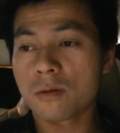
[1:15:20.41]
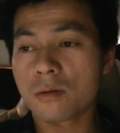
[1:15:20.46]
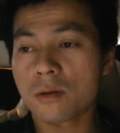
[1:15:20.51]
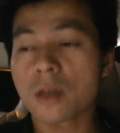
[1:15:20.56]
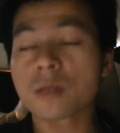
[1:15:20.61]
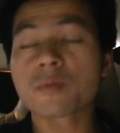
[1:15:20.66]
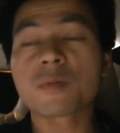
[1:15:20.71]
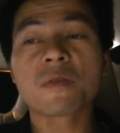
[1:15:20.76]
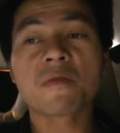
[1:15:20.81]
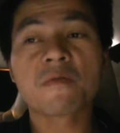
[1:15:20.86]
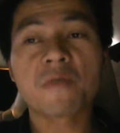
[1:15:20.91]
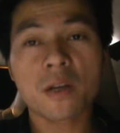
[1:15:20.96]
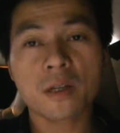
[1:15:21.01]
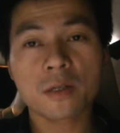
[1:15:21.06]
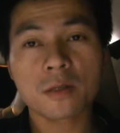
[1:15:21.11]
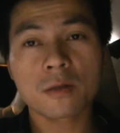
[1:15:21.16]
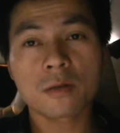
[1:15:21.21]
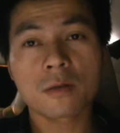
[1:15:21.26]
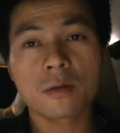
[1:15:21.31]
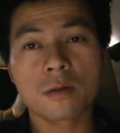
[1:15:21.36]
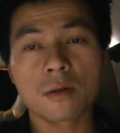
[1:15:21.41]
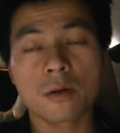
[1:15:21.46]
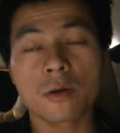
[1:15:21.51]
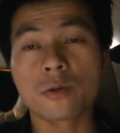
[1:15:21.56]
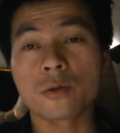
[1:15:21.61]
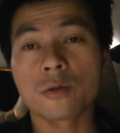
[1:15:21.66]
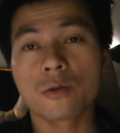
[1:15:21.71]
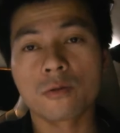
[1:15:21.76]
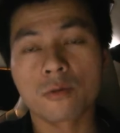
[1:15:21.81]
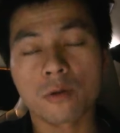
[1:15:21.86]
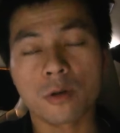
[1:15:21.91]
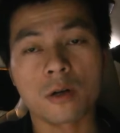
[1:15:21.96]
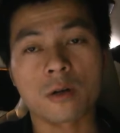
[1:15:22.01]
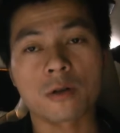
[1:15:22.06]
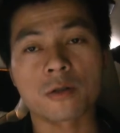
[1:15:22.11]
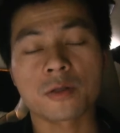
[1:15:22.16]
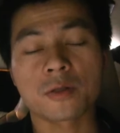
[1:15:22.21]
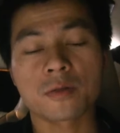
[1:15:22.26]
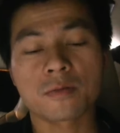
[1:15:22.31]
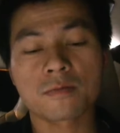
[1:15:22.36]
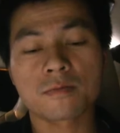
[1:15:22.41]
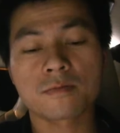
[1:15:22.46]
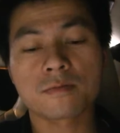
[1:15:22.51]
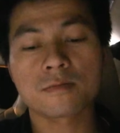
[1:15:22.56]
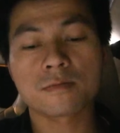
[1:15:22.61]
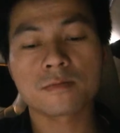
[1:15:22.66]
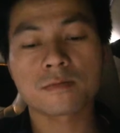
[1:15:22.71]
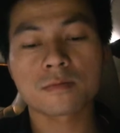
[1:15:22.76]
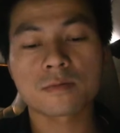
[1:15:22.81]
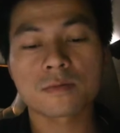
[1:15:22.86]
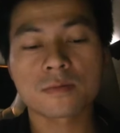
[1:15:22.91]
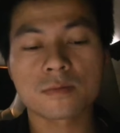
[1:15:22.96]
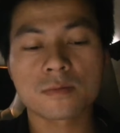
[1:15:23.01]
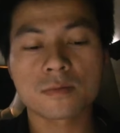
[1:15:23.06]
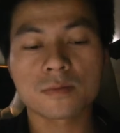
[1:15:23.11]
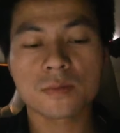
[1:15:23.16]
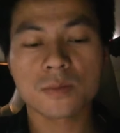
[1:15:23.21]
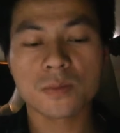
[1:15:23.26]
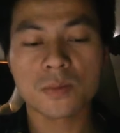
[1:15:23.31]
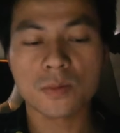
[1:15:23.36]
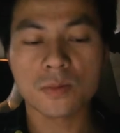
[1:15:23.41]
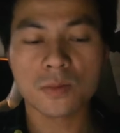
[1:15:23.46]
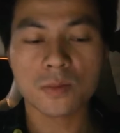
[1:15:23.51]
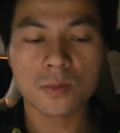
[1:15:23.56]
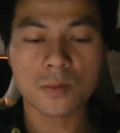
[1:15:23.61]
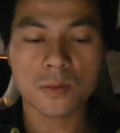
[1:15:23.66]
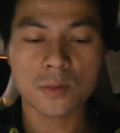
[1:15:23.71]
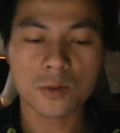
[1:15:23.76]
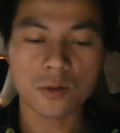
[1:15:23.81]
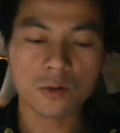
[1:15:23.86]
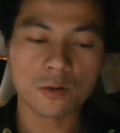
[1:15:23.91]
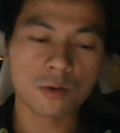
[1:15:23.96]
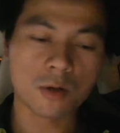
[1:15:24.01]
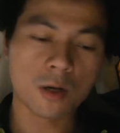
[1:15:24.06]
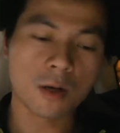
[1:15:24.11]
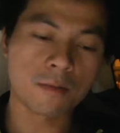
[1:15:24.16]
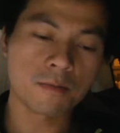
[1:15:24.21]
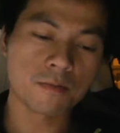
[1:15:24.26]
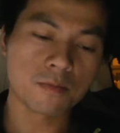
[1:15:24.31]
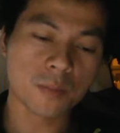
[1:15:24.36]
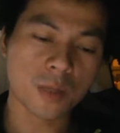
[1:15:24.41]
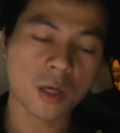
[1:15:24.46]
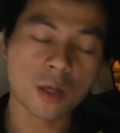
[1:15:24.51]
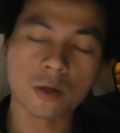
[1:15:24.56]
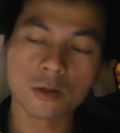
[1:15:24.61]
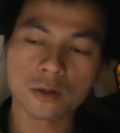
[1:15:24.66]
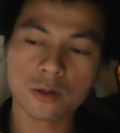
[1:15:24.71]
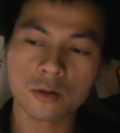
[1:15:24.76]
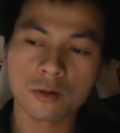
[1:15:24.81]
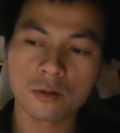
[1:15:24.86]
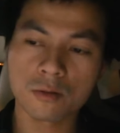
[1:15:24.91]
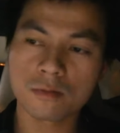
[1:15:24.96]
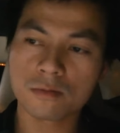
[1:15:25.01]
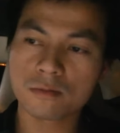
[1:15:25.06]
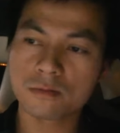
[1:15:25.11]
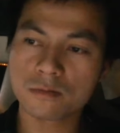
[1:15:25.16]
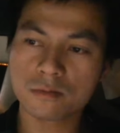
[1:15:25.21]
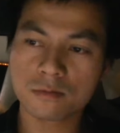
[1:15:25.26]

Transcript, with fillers: has been fixed on newer cars. So um, and also,